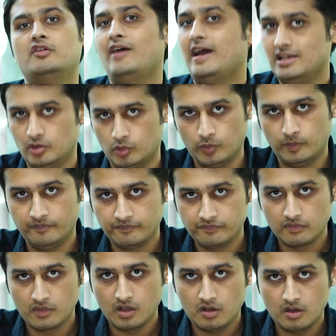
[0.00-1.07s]
value.
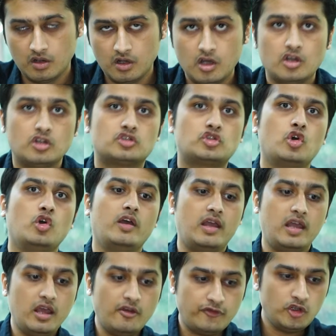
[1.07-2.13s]
So
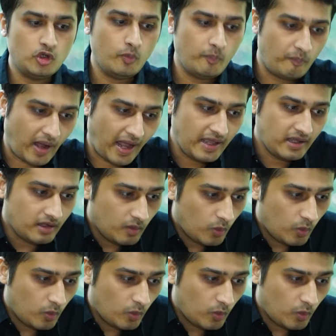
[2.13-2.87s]
if you buy